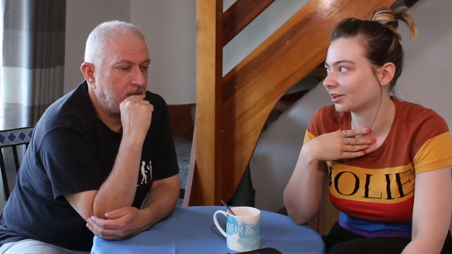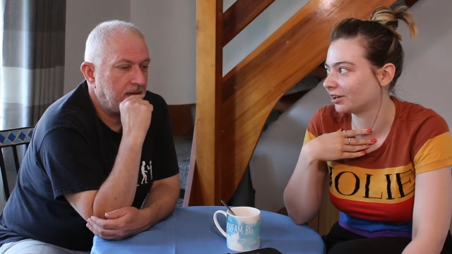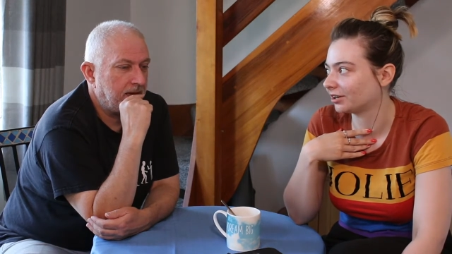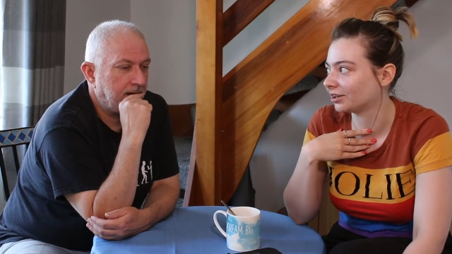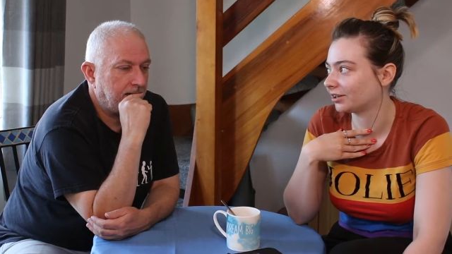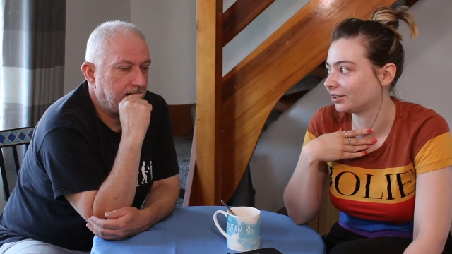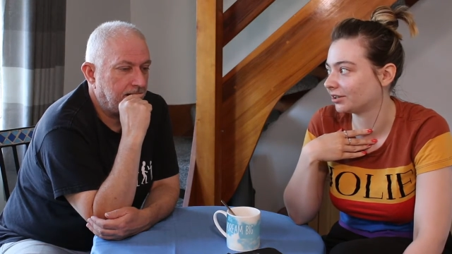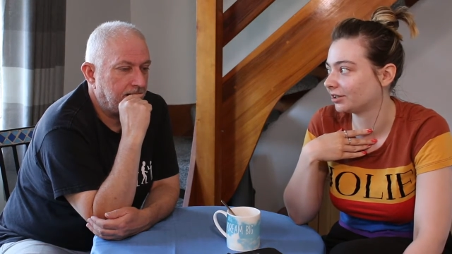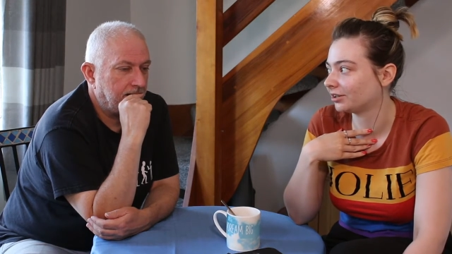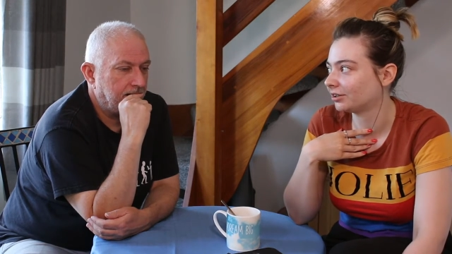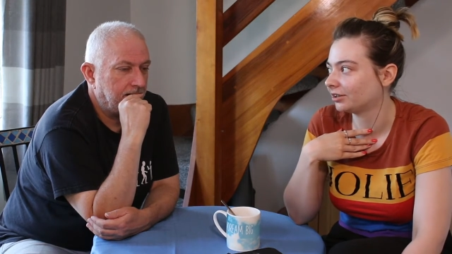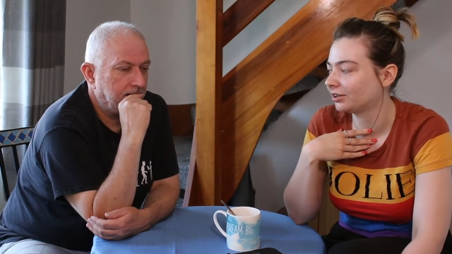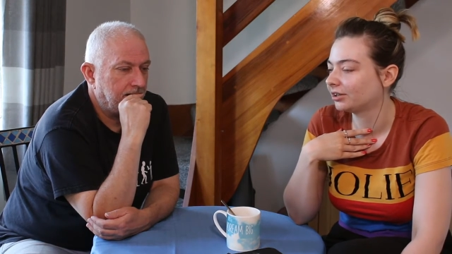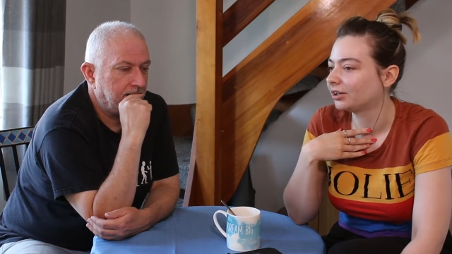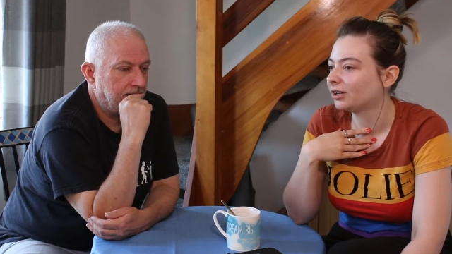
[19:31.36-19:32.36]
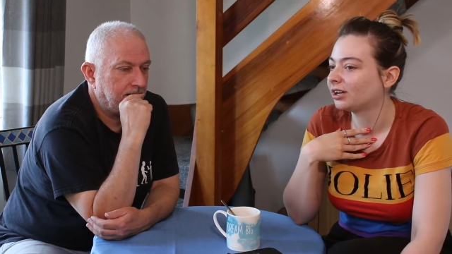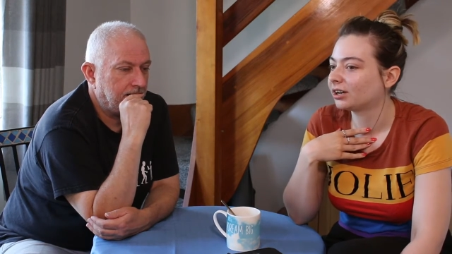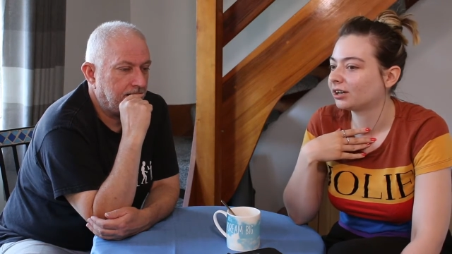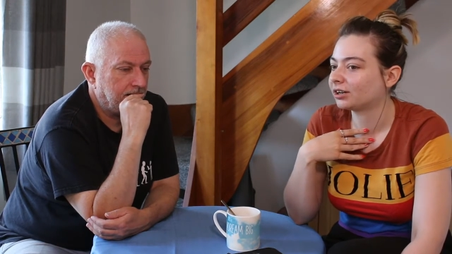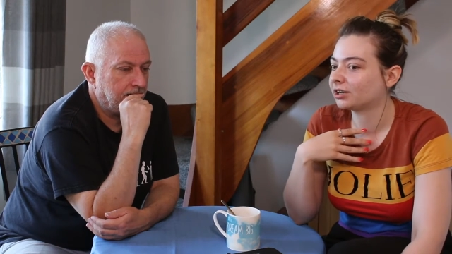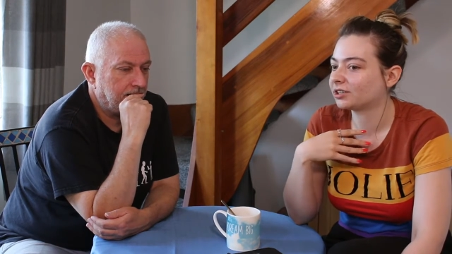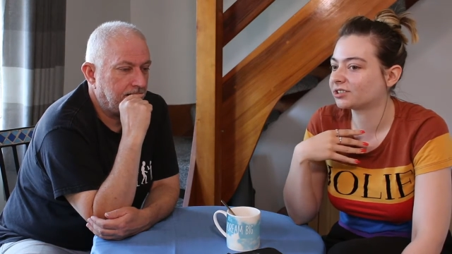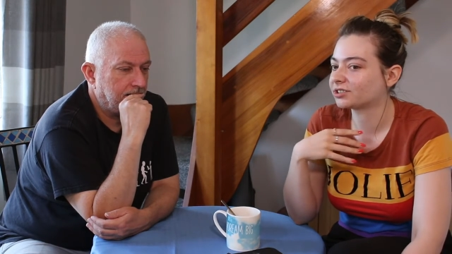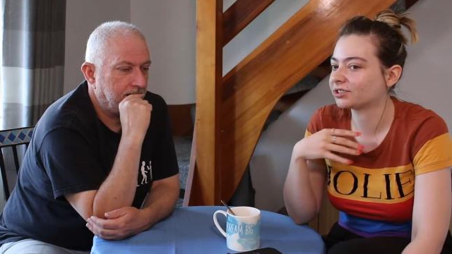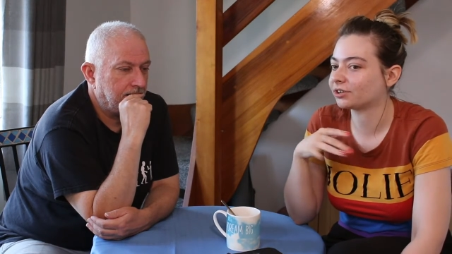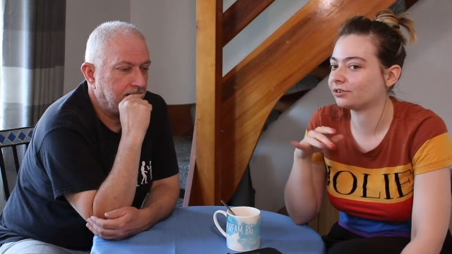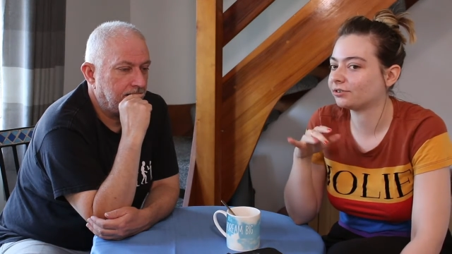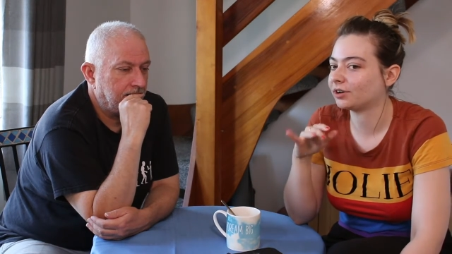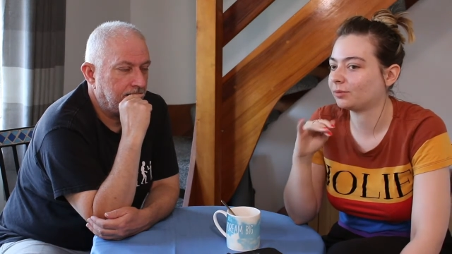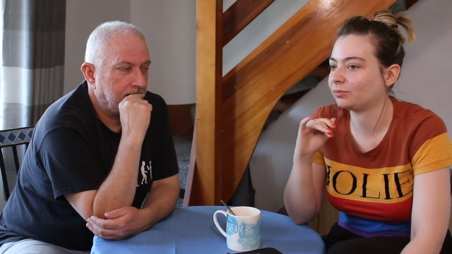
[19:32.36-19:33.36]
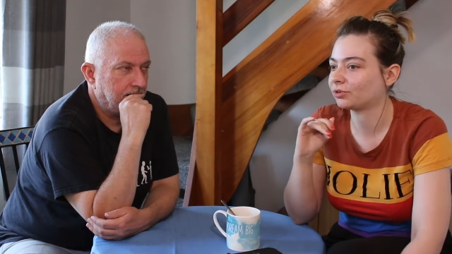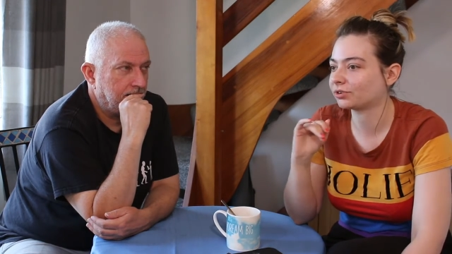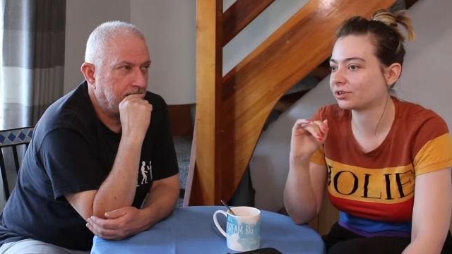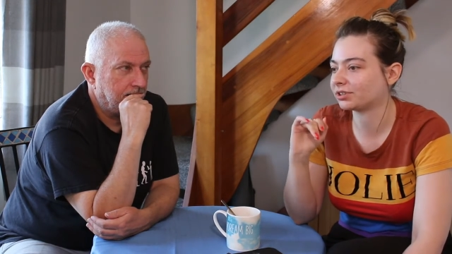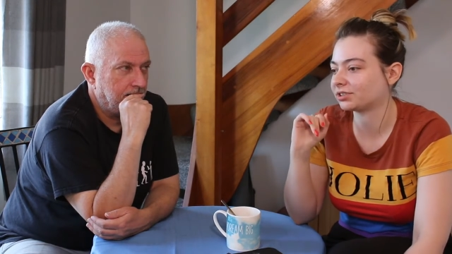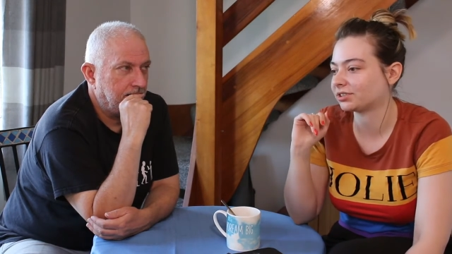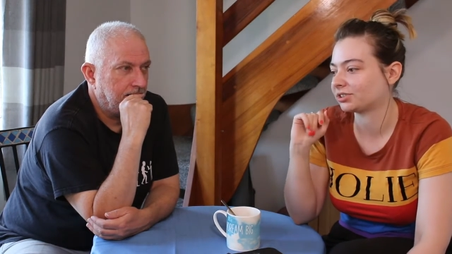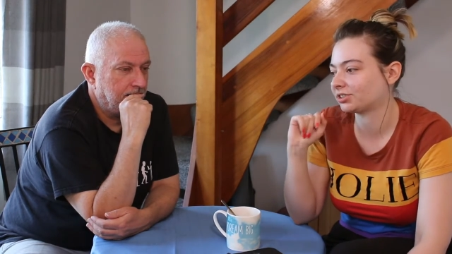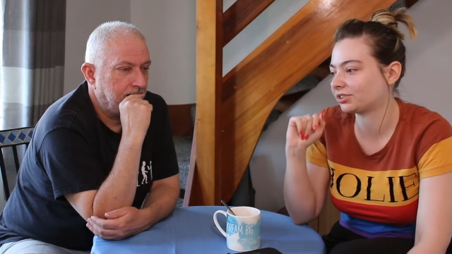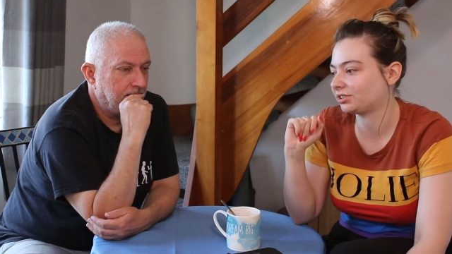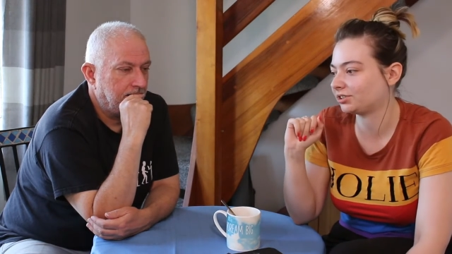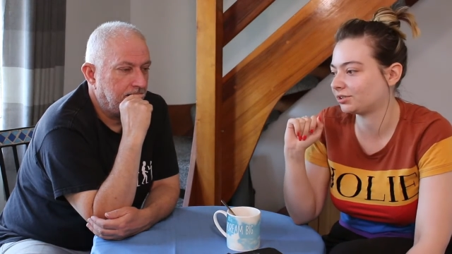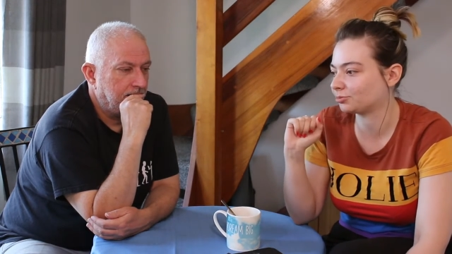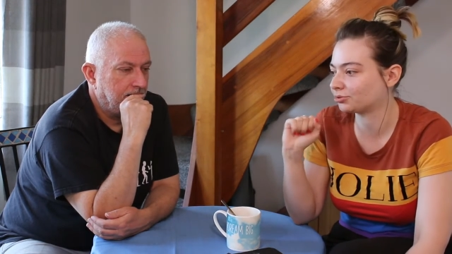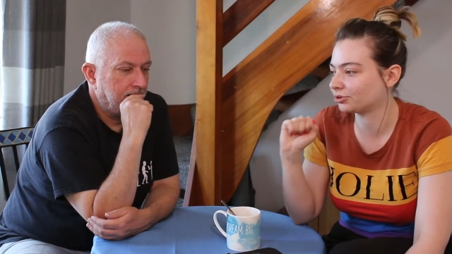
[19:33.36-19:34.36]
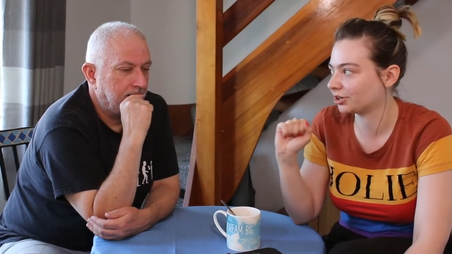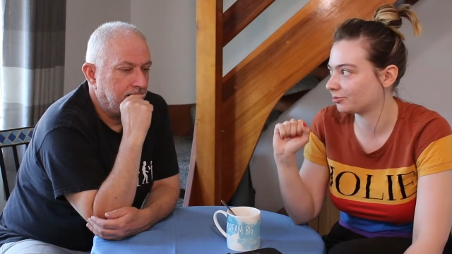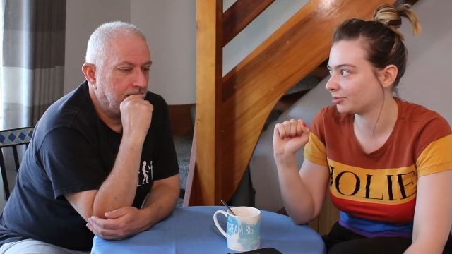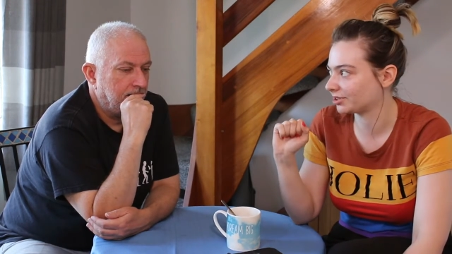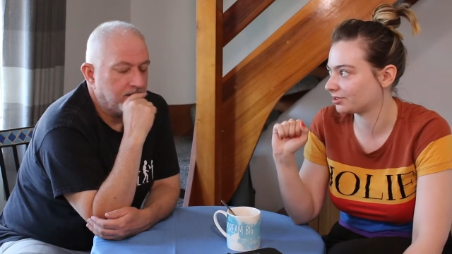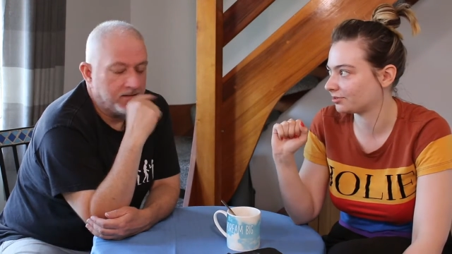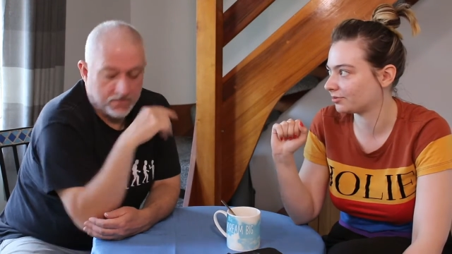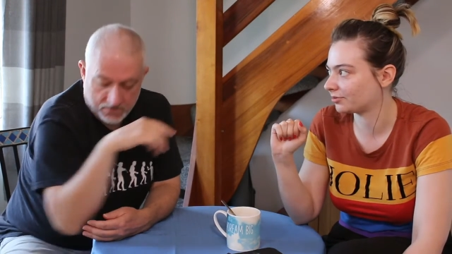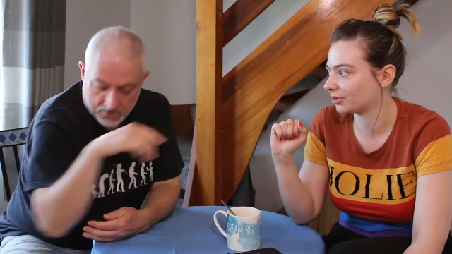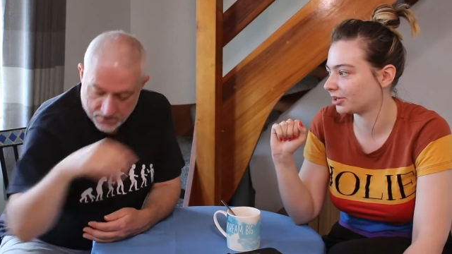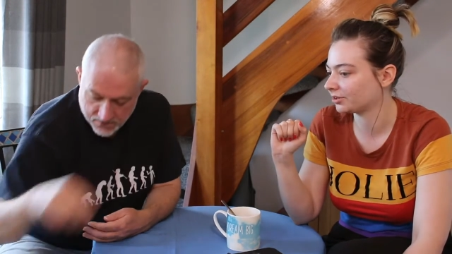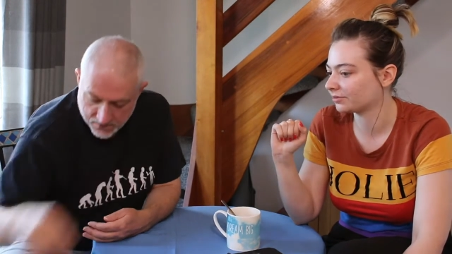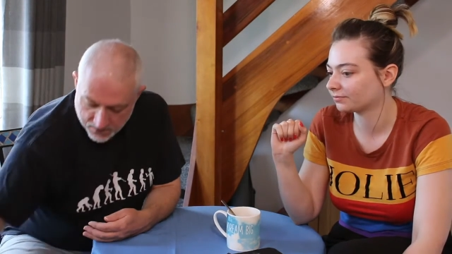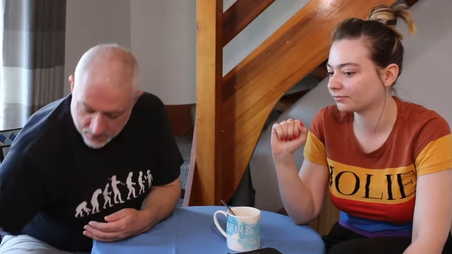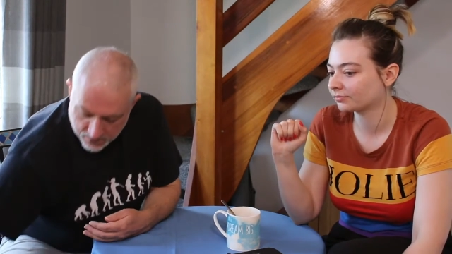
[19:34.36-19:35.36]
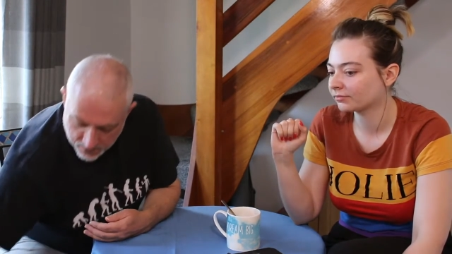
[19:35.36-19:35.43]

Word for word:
Speaker 1: Yeah. I like it. Yeah, yeah. So I'm not going to deprive myself of it.